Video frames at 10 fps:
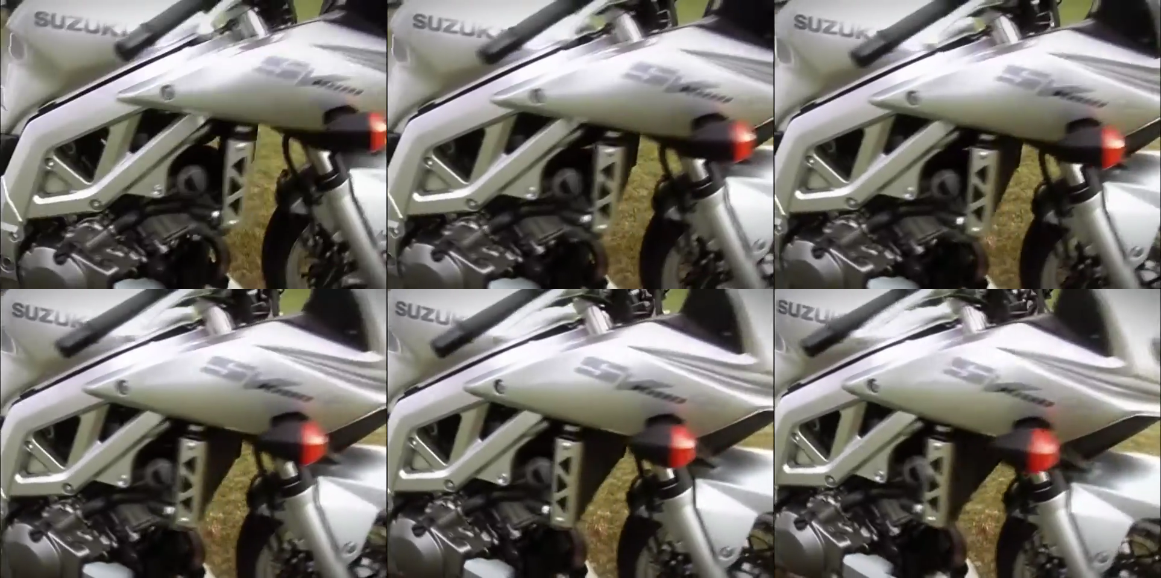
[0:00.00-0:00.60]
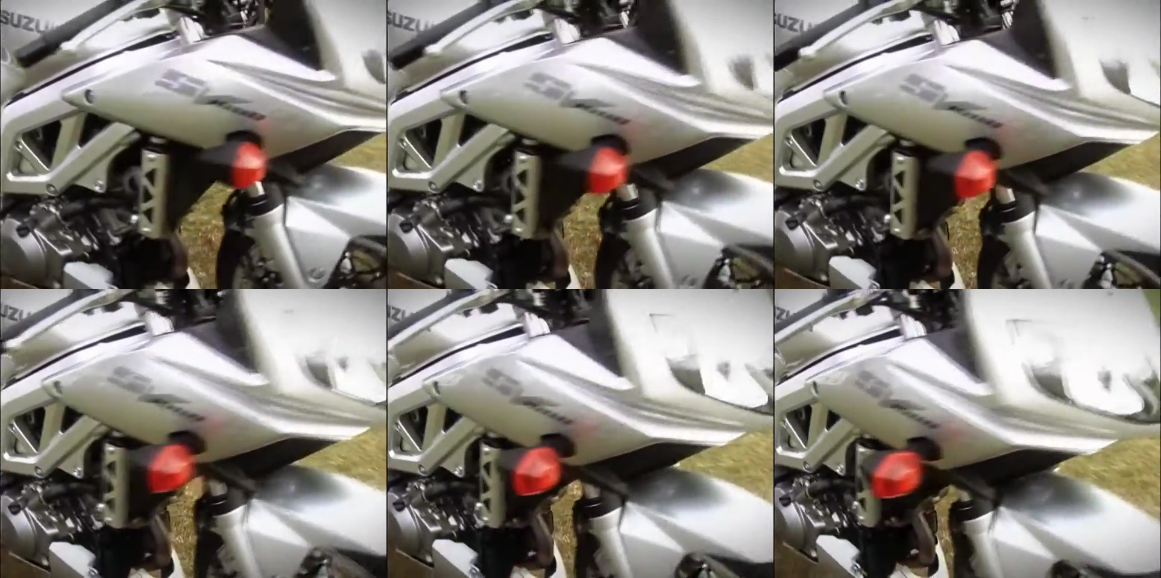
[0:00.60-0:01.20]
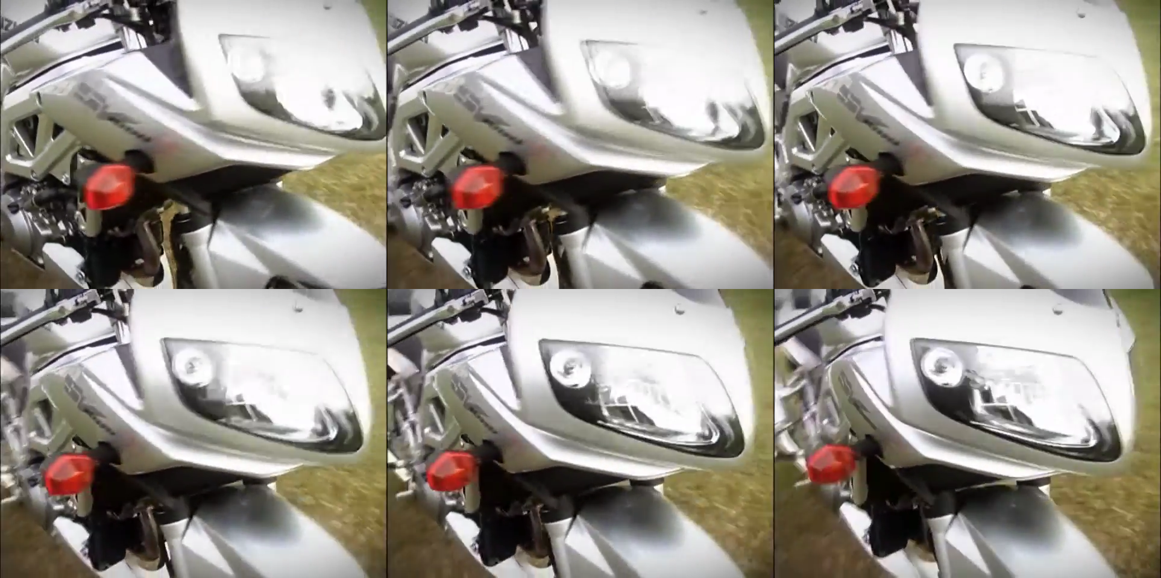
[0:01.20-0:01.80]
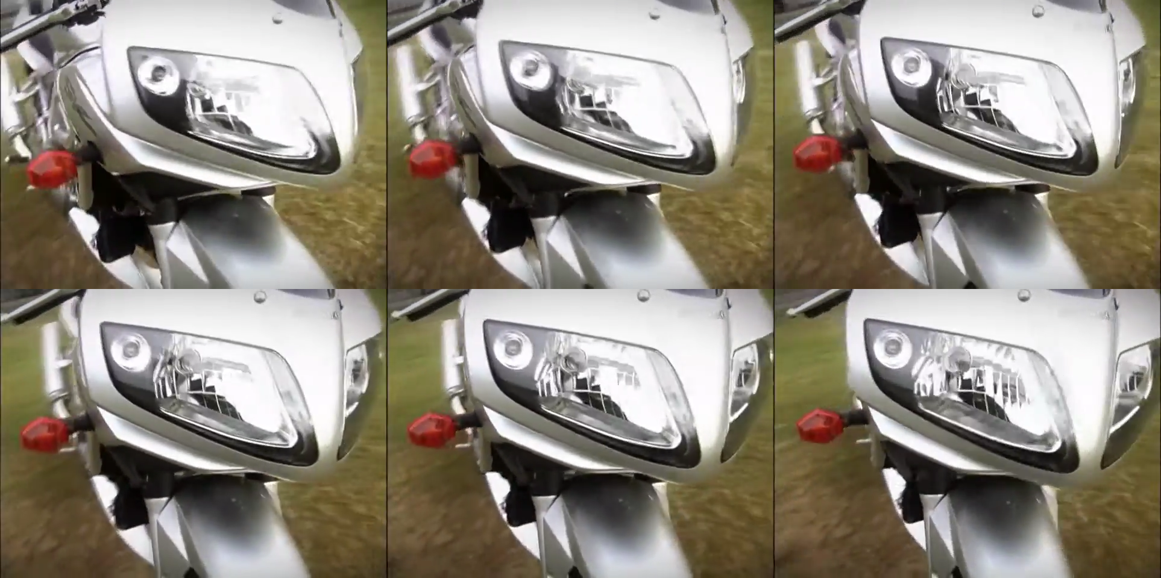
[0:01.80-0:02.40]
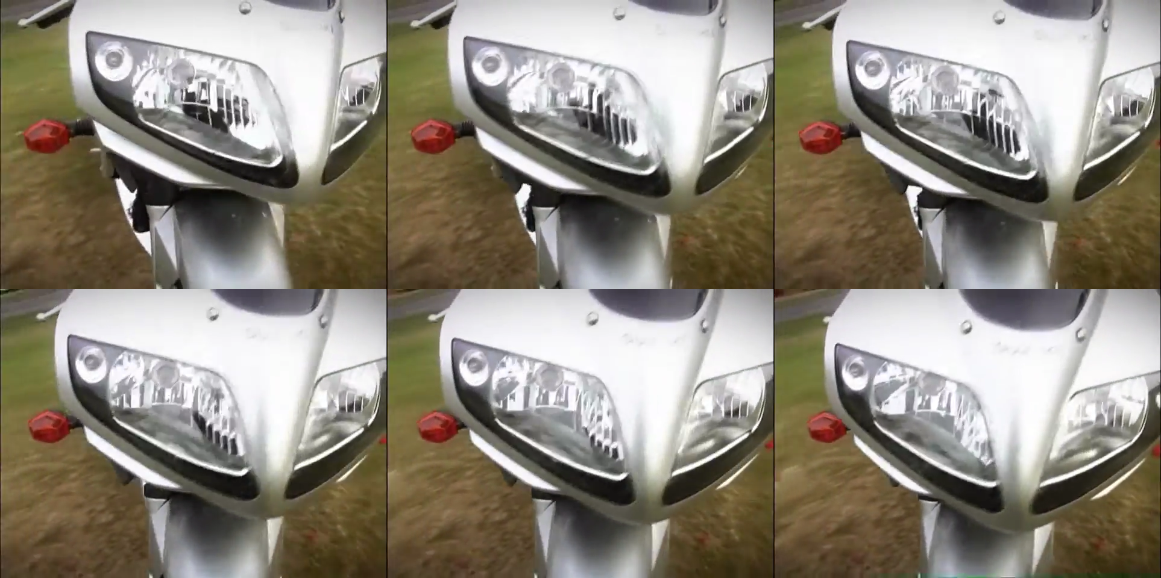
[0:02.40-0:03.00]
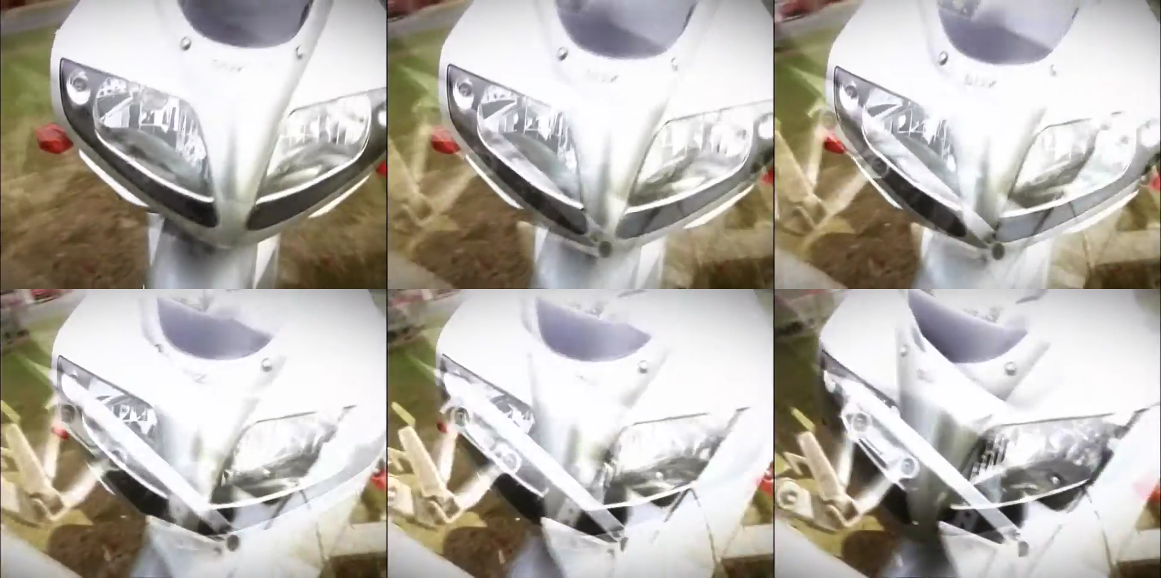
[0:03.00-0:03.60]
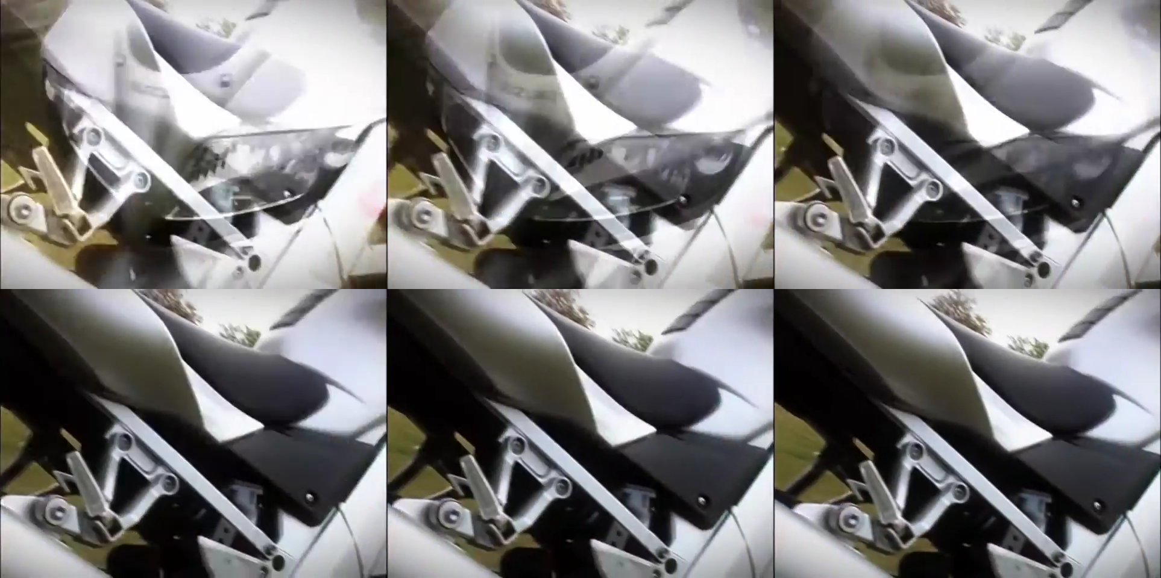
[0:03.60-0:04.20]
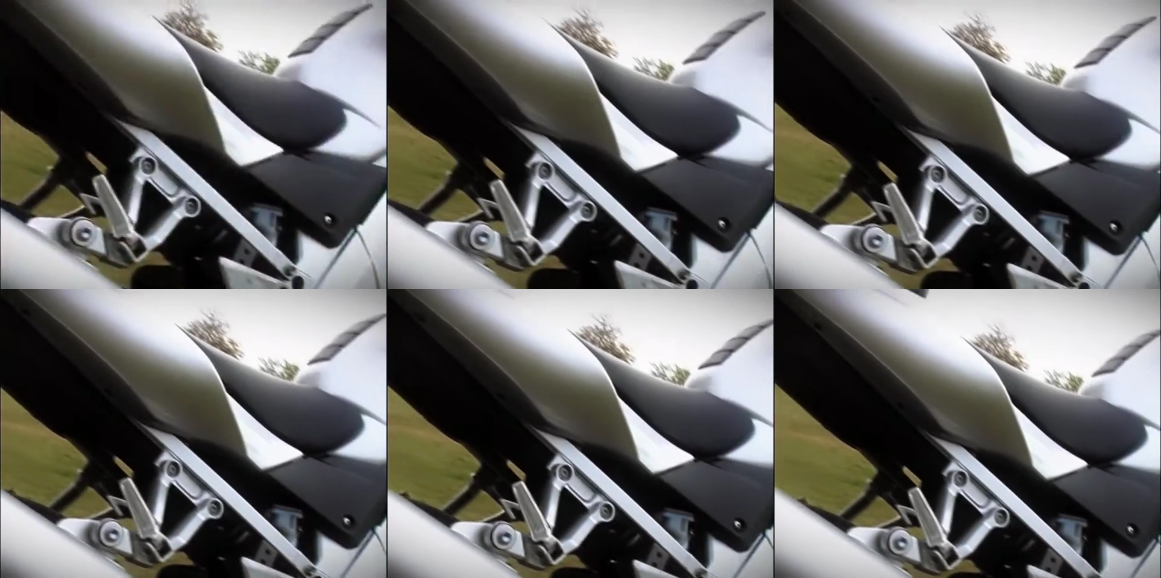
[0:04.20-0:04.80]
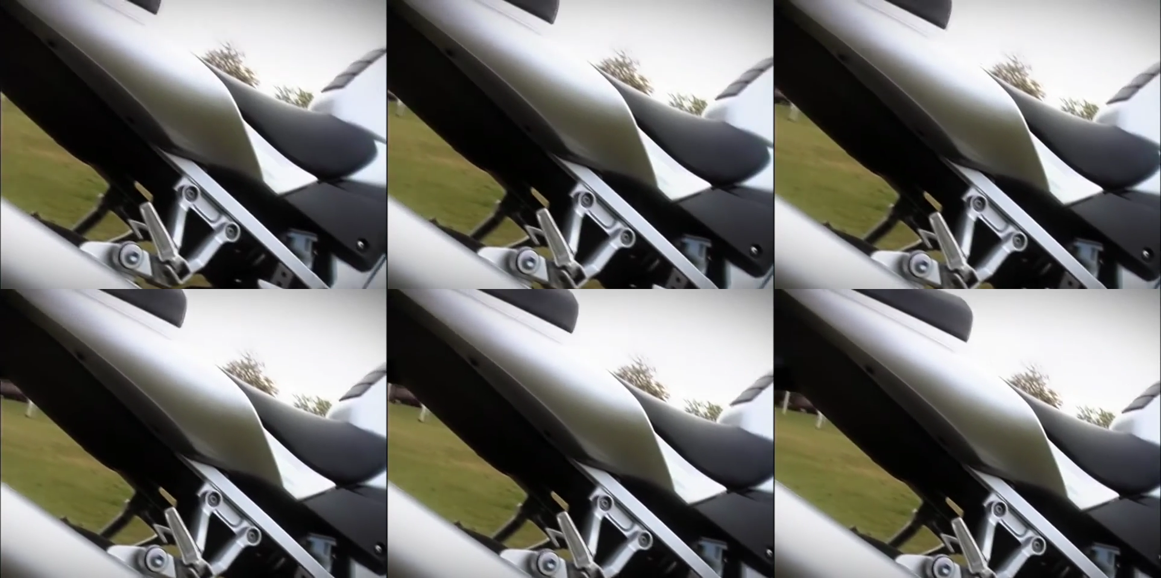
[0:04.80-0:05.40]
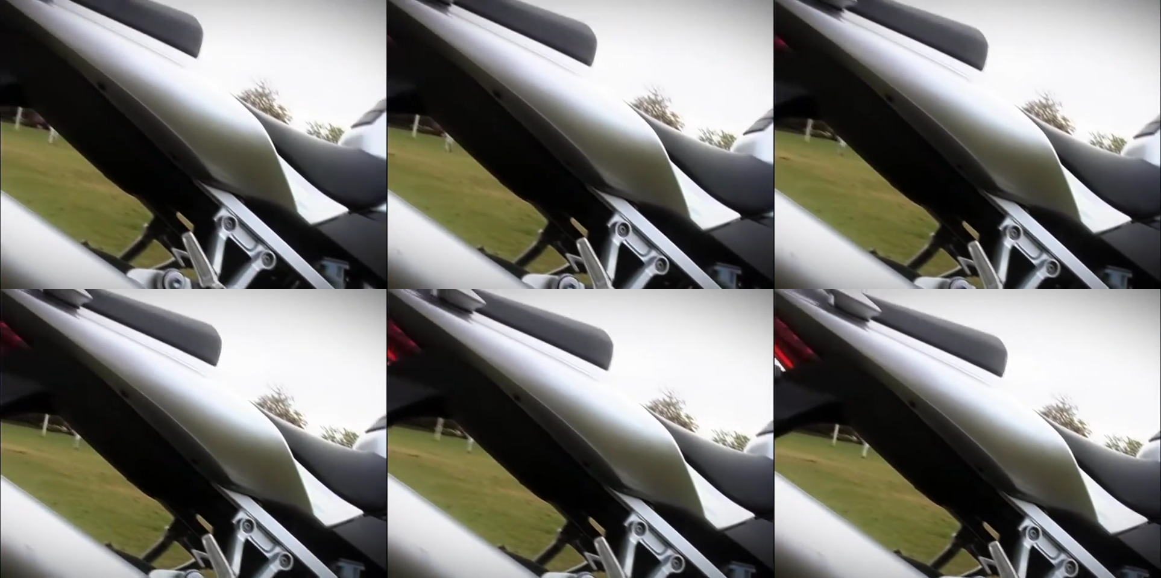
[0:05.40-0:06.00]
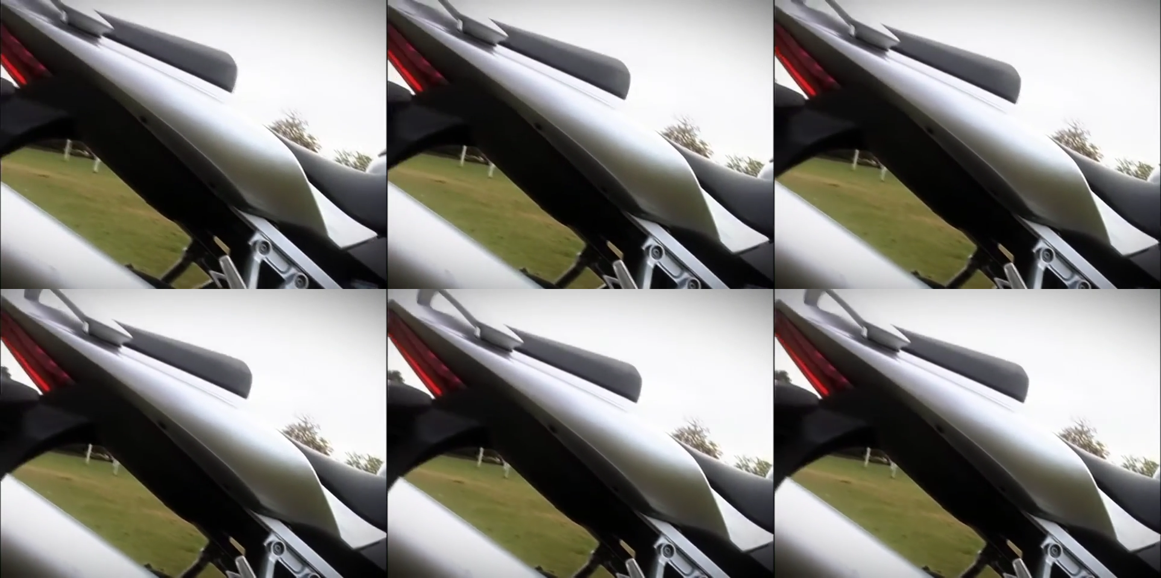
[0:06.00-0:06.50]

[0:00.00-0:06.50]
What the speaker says: [unreadable: no face in view]